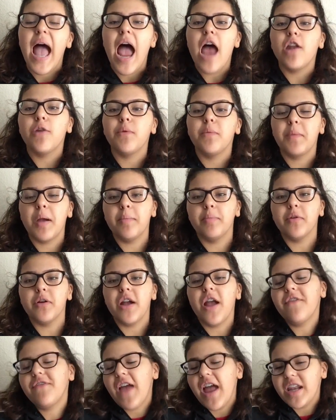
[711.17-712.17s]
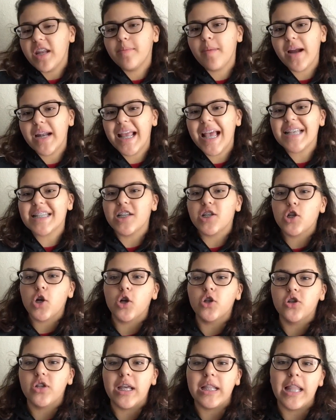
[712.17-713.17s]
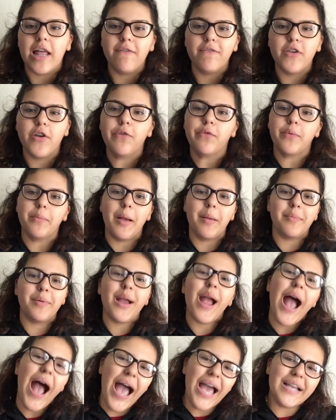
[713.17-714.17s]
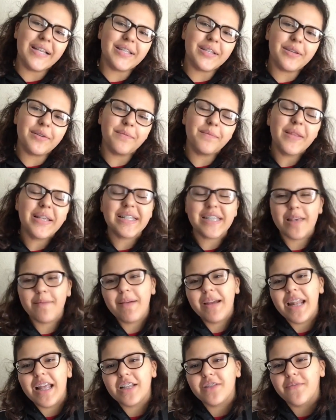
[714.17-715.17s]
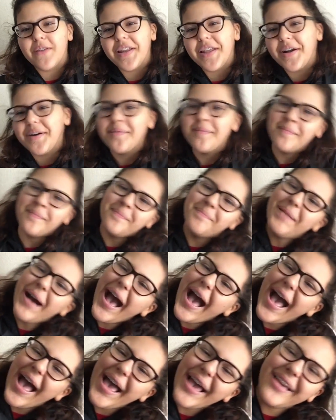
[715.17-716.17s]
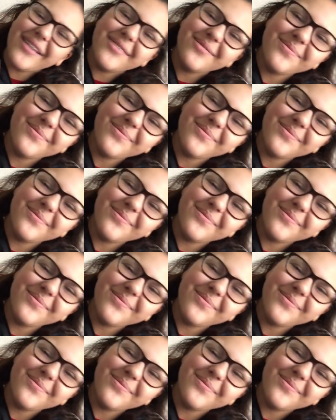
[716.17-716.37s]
And remember, if anybody hasn't told you they love you, remember, I do. See you in my next video. Bye!